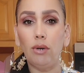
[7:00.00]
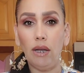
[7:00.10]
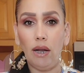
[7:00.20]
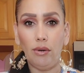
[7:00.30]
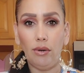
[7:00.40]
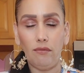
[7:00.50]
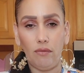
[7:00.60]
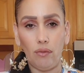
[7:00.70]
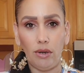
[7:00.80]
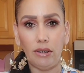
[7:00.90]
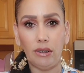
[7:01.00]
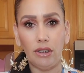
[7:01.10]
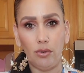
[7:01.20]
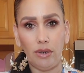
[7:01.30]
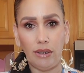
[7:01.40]
340
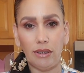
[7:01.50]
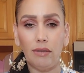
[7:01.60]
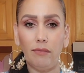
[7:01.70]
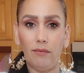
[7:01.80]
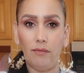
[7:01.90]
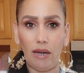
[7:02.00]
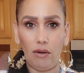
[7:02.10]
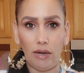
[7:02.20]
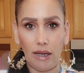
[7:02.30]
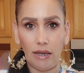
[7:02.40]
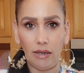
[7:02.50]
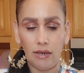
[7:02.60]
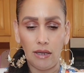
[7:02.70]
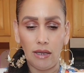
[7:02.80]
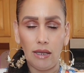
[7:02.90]
degrees Fahrenheit.
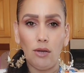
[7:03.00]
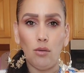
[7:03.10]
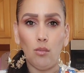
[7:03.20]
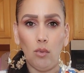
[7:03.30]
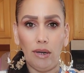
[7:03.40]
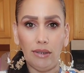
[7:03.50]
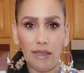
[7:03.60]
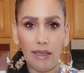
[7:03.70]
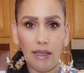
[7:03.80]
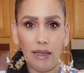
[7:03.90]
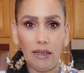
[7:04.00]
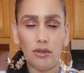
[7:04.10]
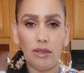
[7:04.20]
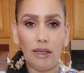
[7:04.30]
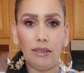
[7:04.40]
Once I get it
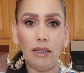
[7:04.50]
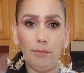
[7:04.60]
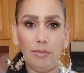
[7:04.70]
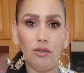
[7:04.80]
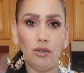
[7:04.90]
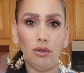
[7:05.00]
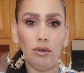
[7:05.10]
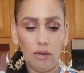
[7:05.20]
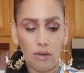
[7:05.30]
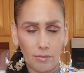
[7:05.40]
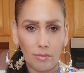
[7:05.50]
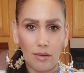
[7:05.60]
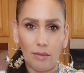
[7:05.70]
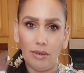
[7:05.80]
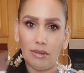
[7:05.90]
to that temperature,
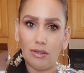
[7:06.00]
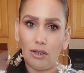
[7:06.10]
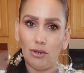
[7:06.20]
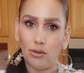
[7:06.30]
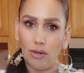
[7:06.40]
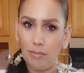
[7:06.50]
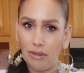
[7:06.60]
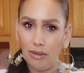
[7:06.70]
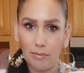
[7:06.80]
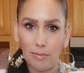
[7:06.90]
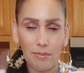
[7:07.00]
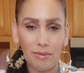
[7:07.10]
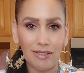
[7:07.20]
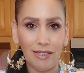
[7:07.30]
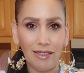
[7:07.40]
I'm going to start dropping these
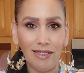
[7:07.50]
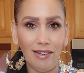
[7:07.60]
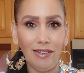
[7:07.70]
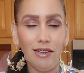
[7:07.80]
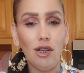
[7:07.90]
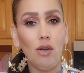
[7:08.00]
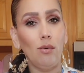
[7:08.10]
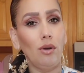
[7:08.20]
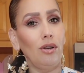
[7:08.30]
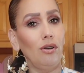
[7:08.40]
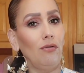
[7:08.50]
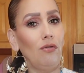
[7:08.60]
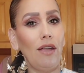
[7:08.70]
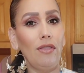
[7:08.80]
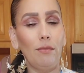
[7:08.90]
babies in there. We're going to
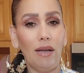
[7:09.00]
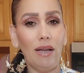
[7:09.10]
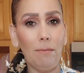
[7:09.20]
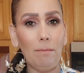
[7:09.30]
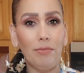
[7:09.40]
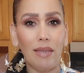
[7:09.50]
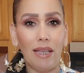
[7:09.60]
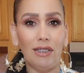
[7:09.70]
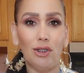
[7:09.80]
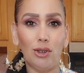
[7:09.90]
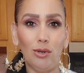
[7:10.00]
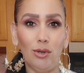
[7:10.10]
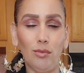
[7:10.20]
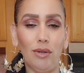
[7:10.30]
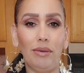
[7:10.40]
fry them up, and
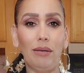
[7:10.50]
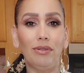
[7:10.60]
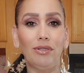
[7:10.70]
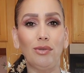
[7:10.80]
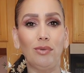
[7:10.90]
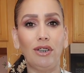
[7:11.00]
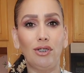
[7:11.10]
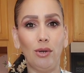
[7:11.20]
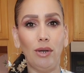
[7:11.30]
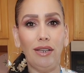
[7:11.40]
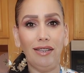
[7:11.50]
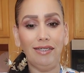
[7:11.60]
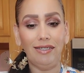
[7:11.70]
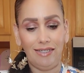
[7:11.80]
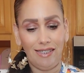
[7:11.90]
soon we'll be able to enjoy
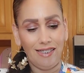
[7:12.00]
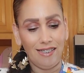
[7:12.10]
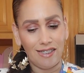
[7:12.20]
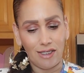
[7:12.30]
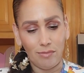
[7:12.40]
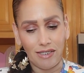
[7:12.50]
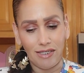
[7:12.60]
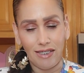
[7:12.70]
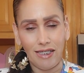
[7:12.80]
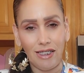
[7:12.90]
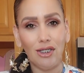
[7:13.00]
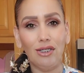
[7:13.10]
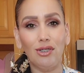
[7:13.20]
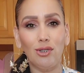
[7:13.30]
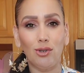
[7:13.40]
us some
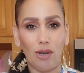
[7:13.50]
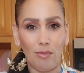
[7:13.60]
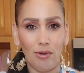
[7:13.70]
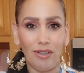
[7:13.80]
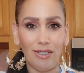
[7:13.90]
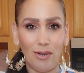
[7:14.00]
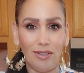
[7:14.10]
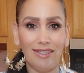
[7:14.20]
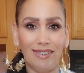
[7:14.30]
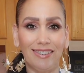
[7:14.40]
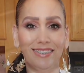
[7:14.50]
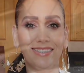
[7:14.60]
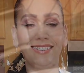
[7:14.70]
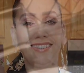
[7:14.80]
delicious strawberry donuts.